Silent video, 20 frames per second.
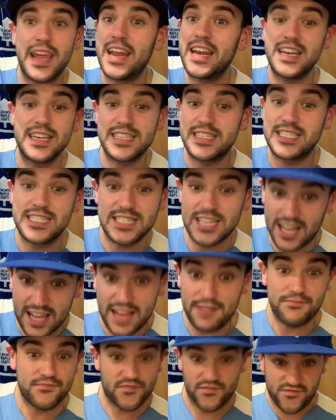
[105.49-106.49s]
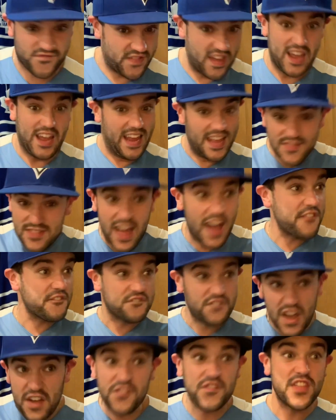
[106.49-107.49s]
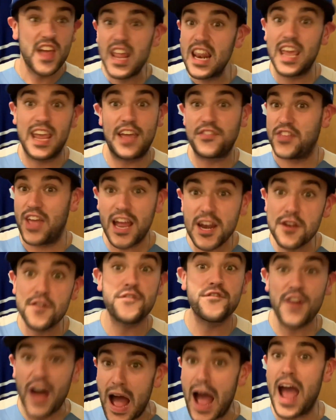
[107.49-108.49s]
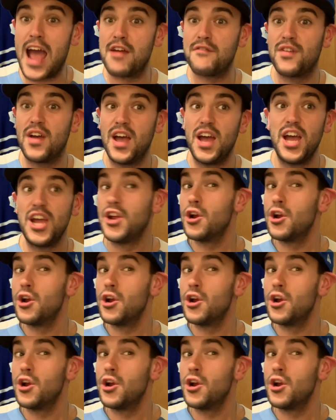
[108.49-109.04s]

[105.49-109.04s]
And in that 5th inning, at the end of 5,